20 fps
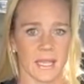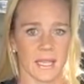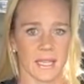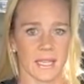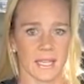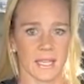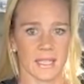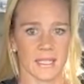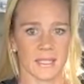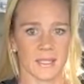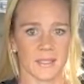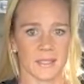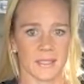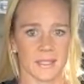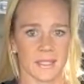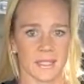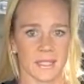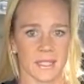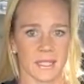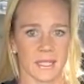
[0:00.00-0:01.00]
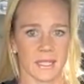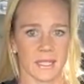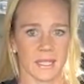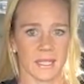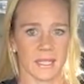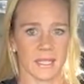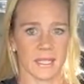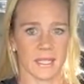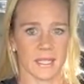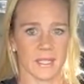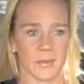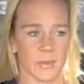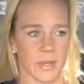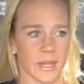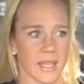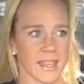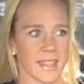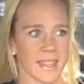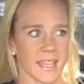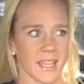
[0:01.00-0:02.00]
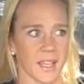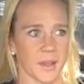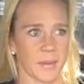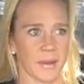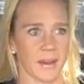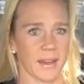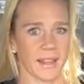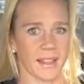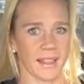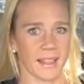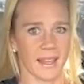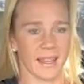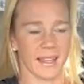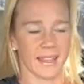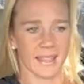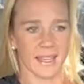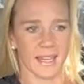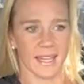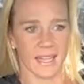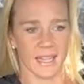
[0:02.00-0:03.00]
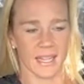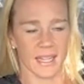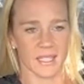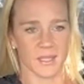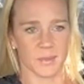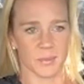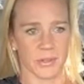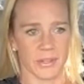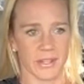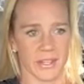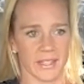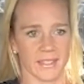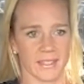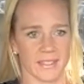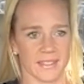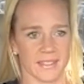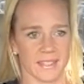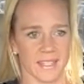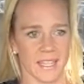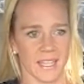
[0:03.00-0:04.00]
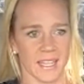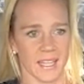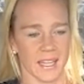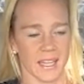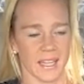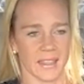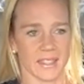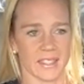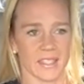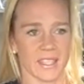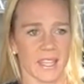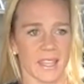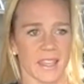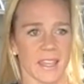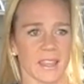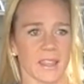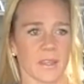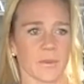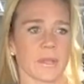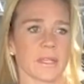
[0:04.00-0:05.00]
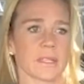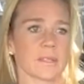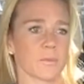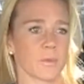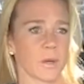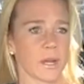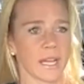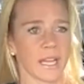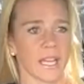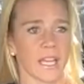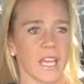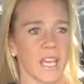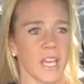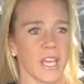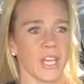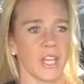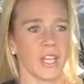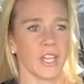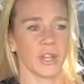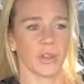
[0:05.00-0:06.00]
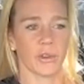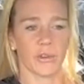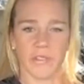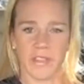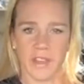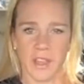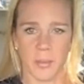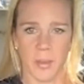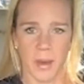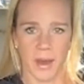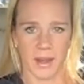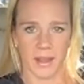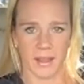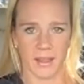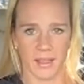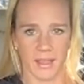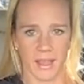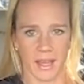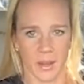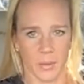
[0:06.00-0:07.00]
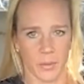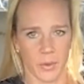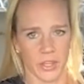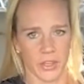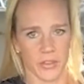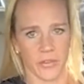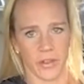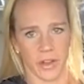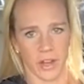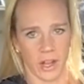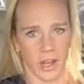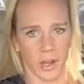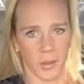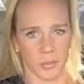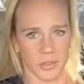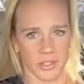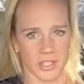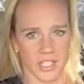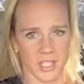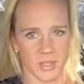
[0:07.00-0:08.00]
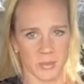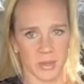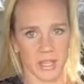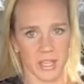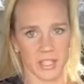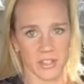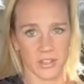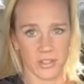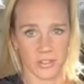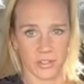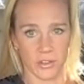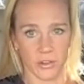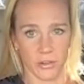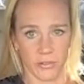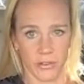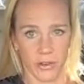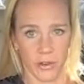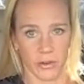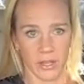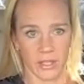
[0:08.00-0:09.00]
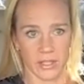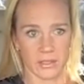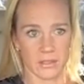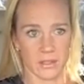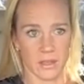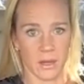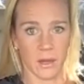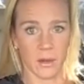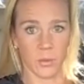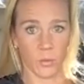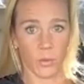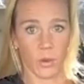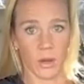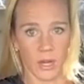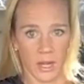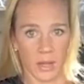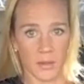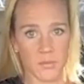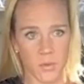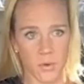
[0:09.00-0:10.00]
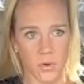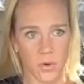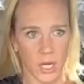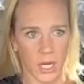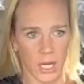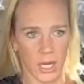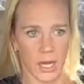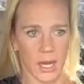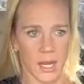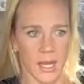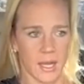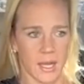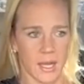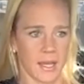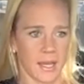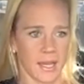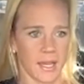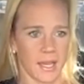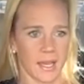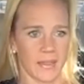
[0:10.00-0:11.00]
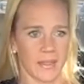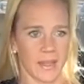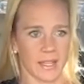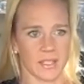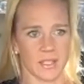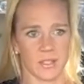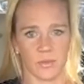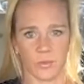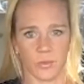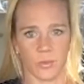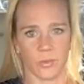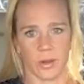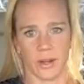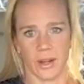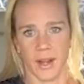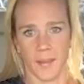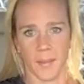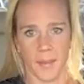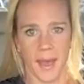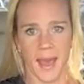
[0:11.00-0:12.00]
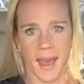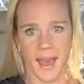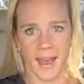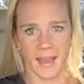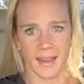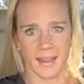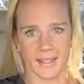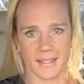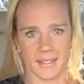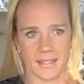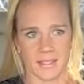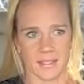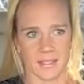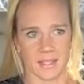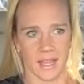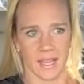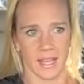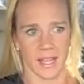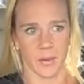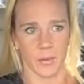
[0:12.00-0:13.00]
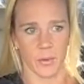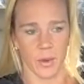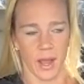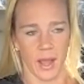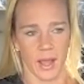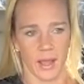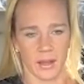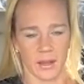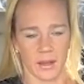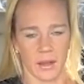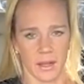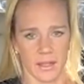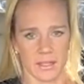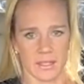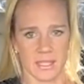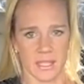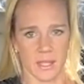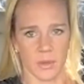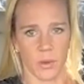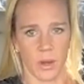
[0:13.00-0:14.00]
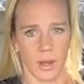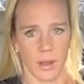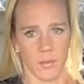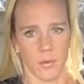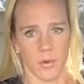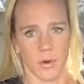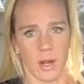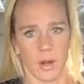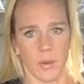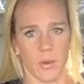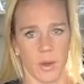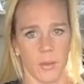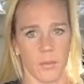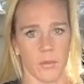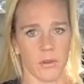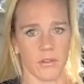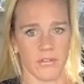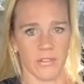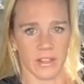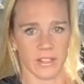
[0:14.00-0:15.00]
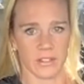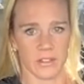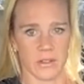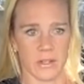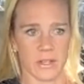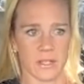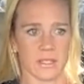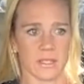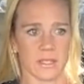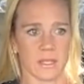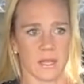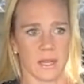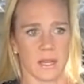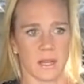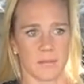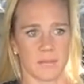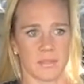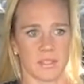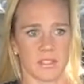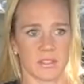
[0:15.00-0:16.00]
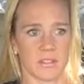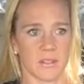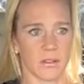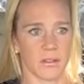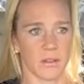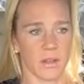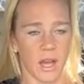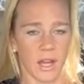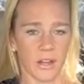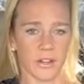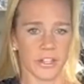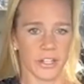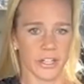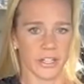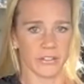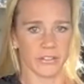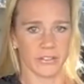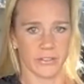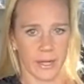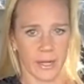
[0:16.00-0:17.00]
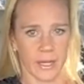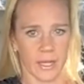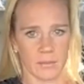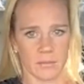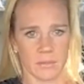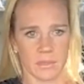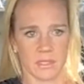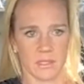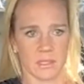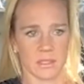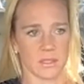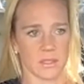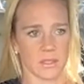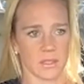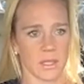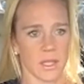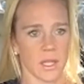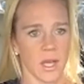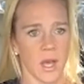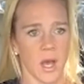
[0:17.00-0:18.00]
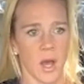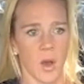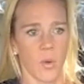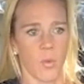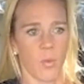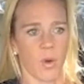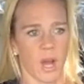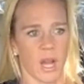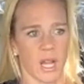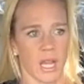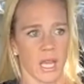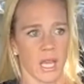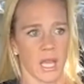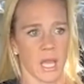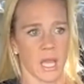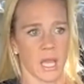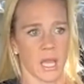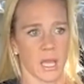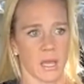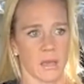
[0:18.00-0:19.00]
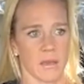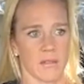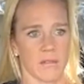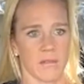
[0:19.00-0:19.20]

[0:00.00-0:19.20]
It is. It is when I think about it like that. It's pretty insane. It's, I think the reason why you don't think about it like what you've accomplished is because you're so focused on wanting more, and that's where I'm at. It's like I I constantly want more. I want more victories, and I'm still hungry to fight, and I'm still wanting